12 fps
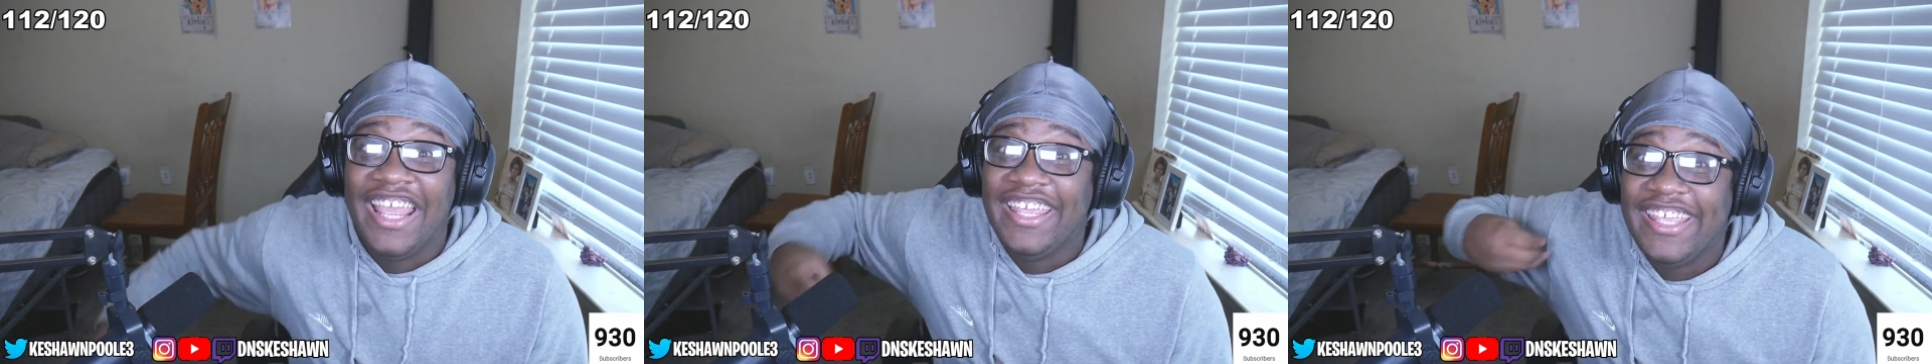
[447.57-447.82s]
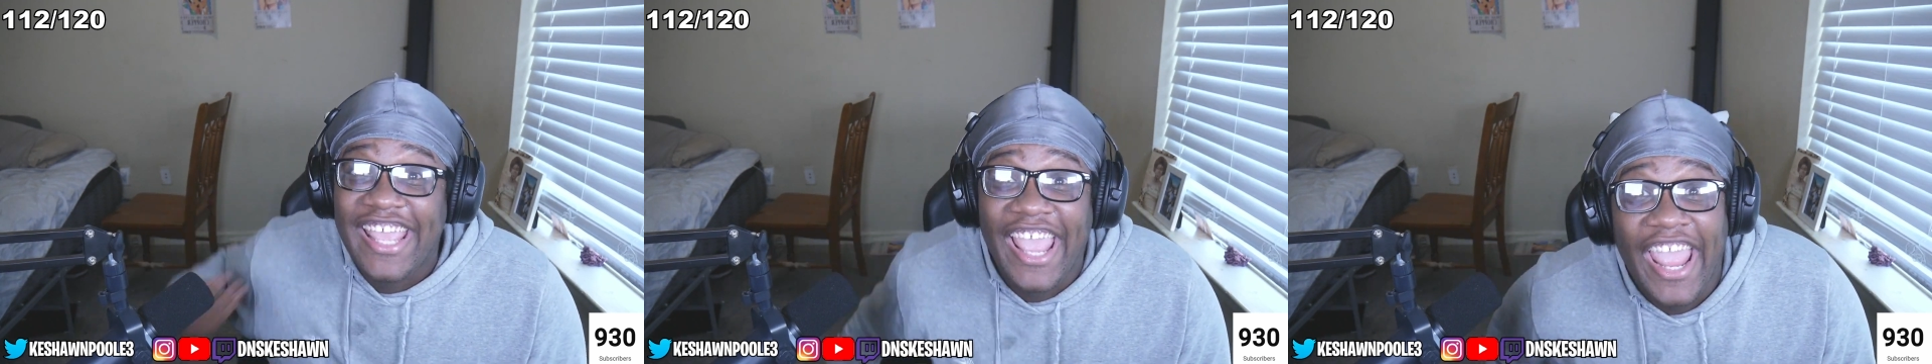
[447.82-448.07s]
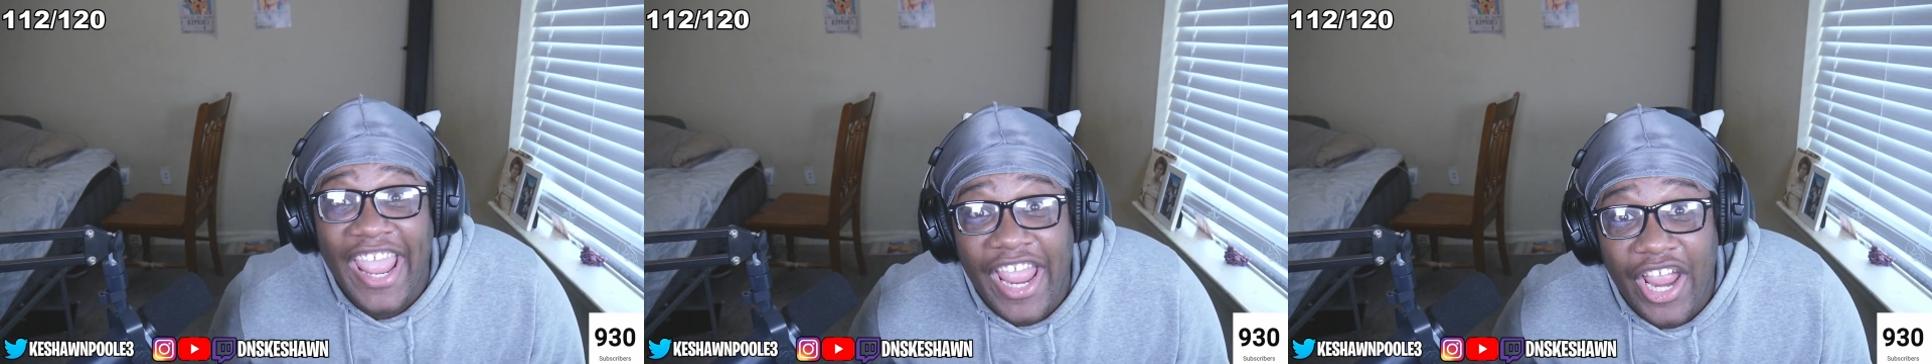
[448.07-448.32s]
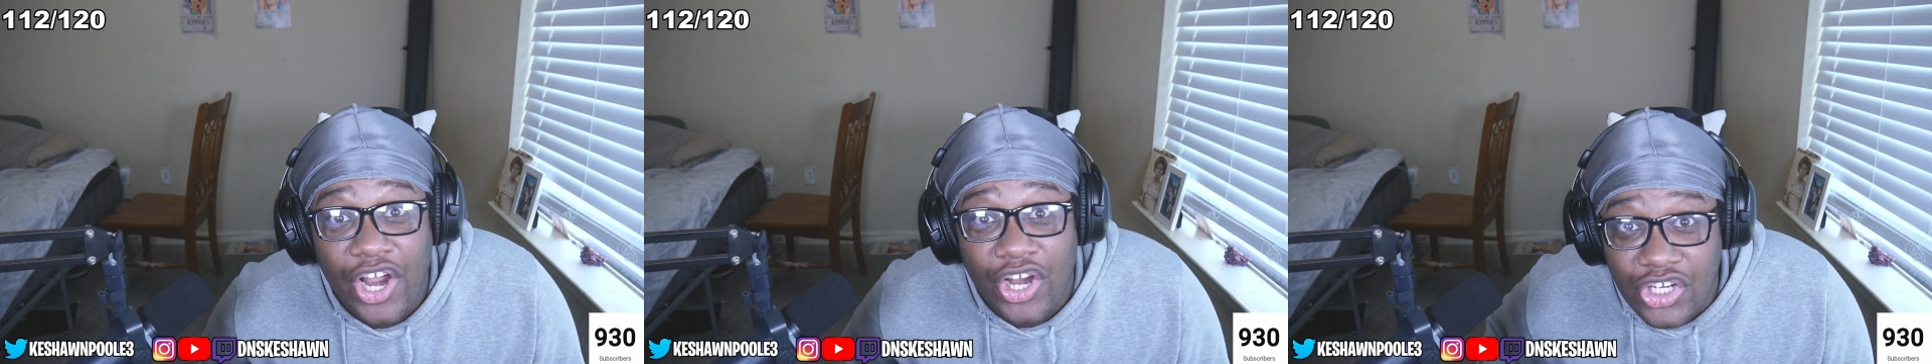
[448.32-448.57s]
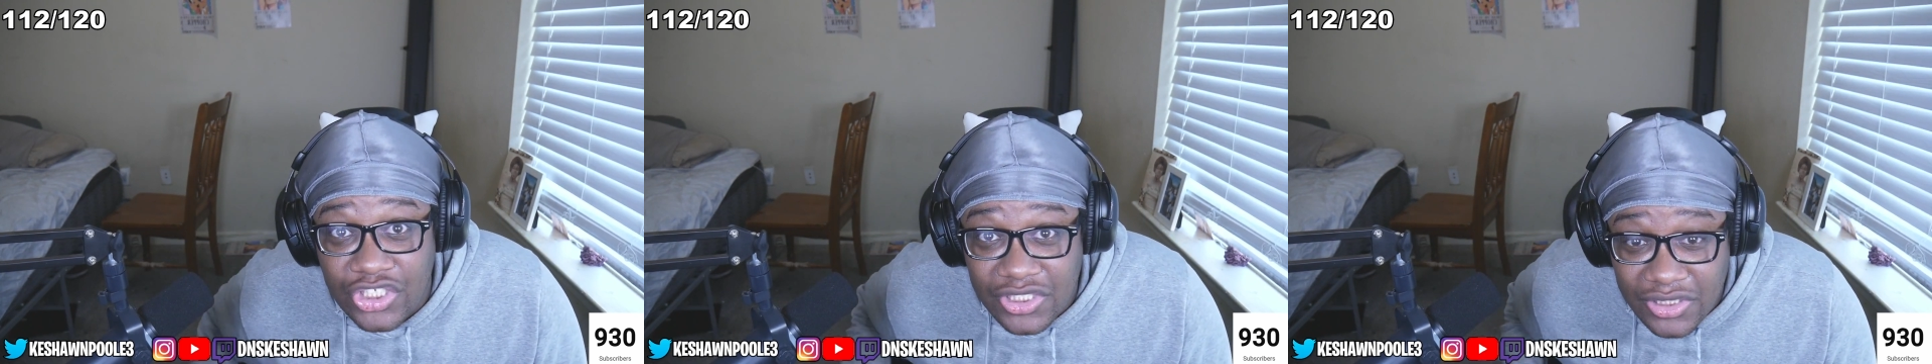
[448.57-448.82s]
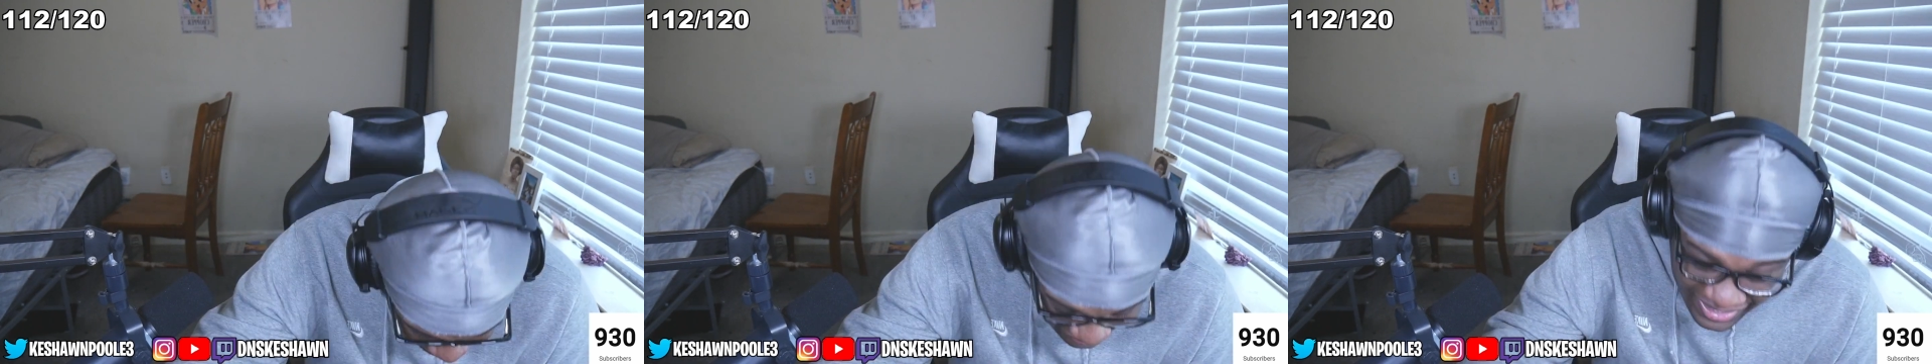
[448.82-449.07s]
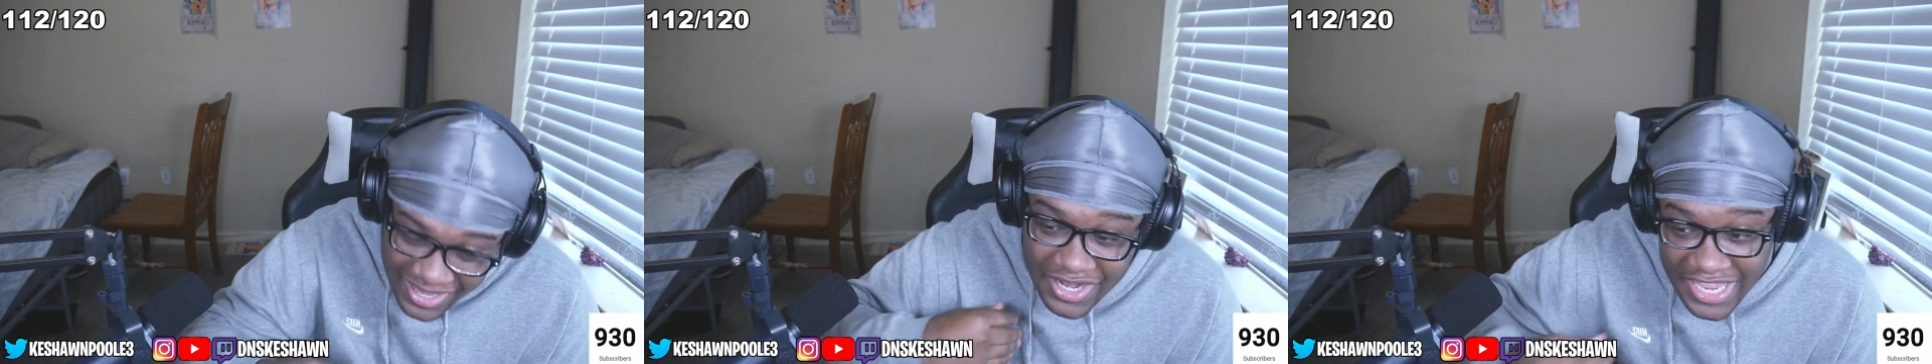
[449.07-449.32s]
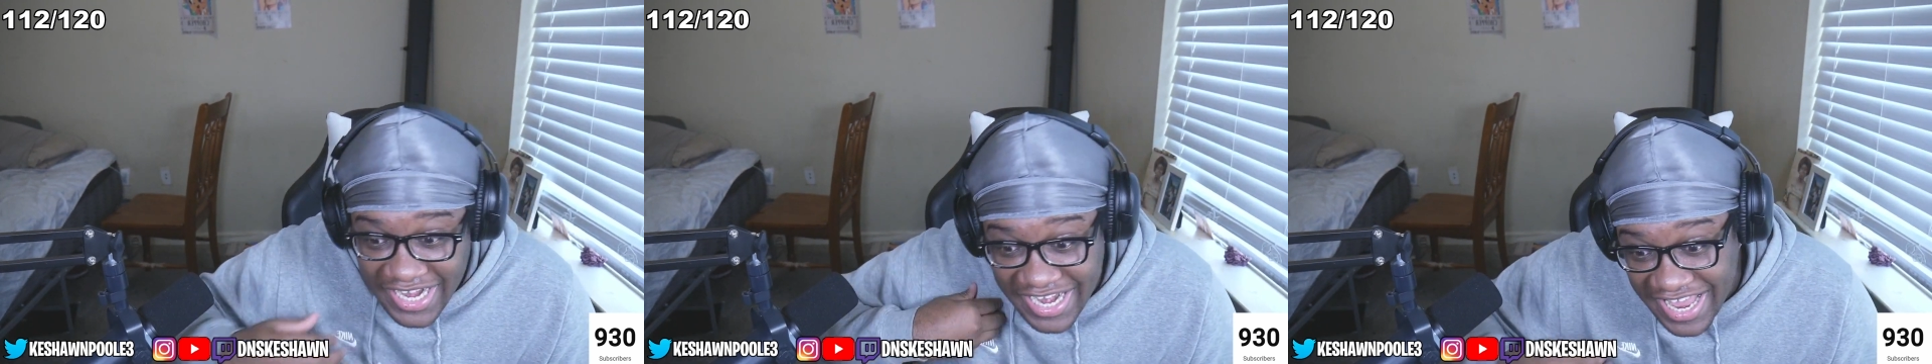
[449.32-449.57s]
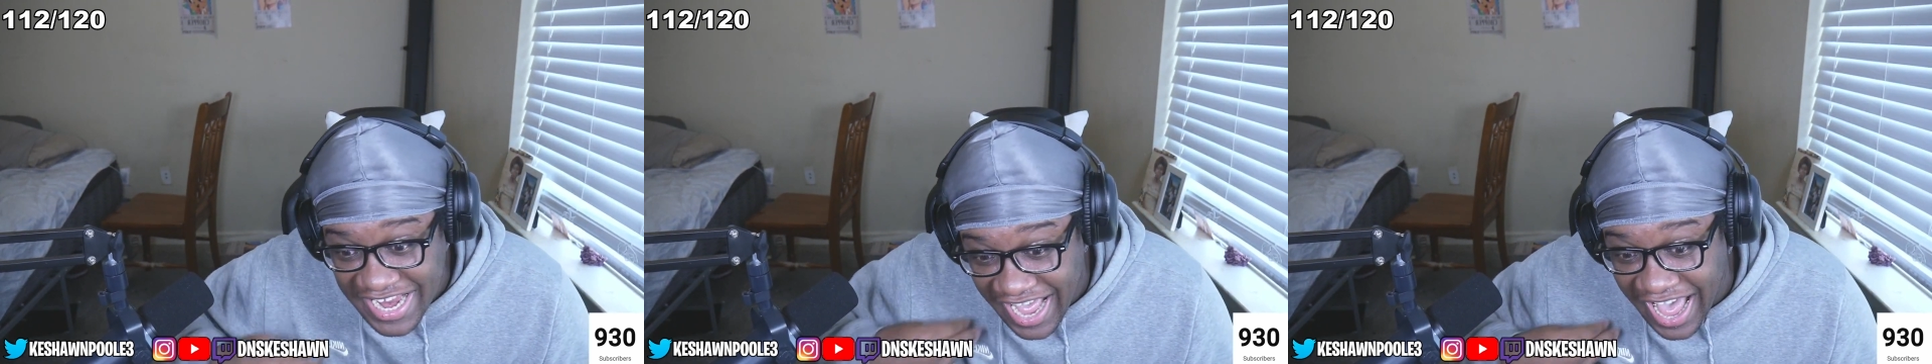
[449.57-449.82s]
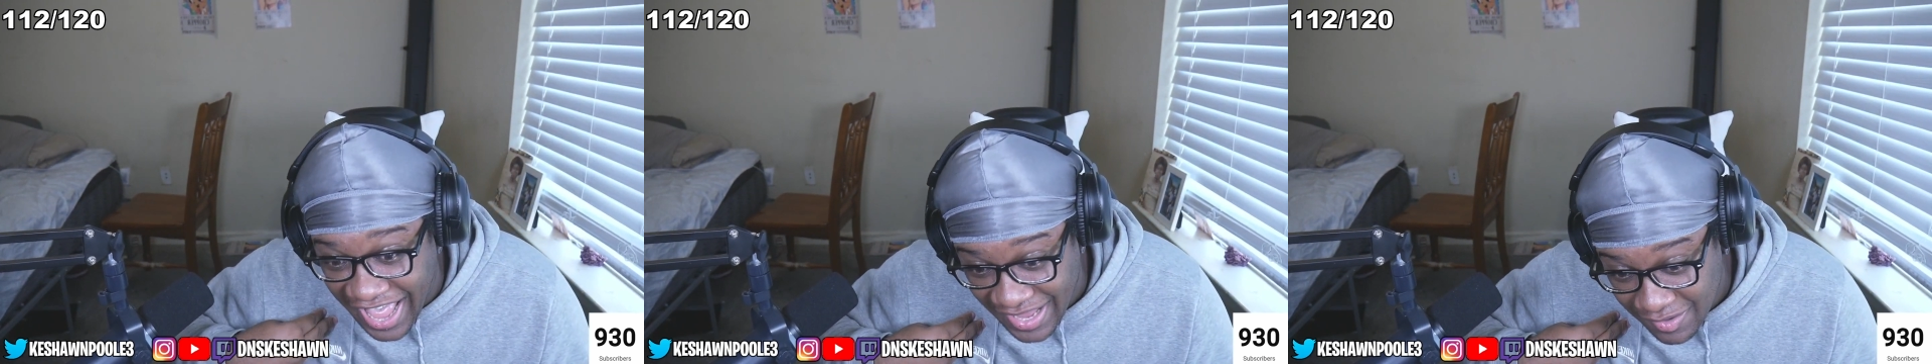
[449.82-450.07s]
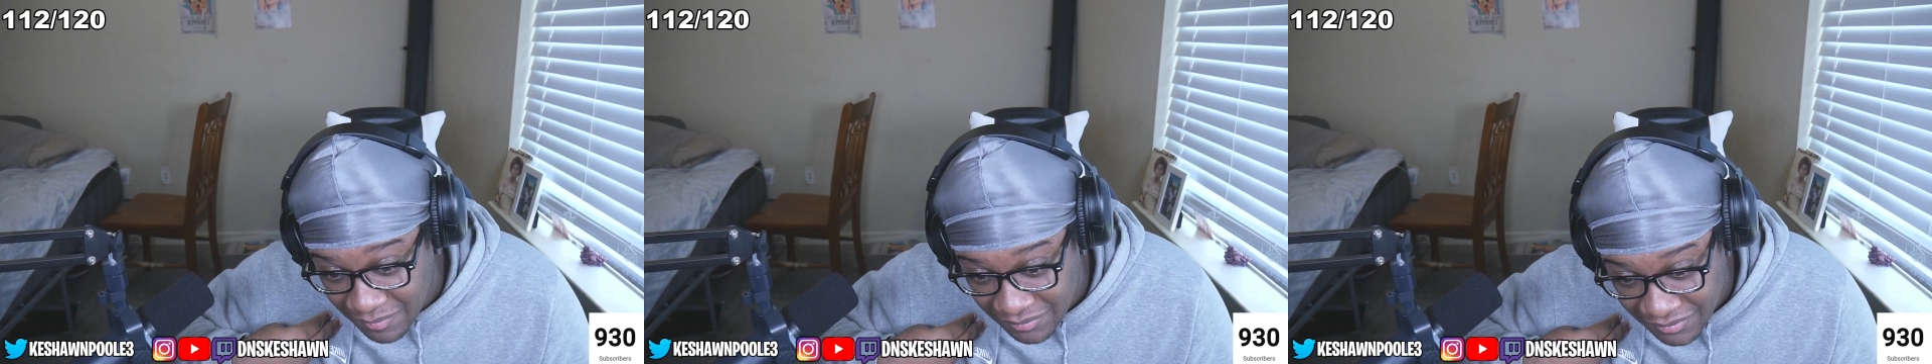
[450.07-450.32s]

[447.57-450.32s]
years. And you get a guy.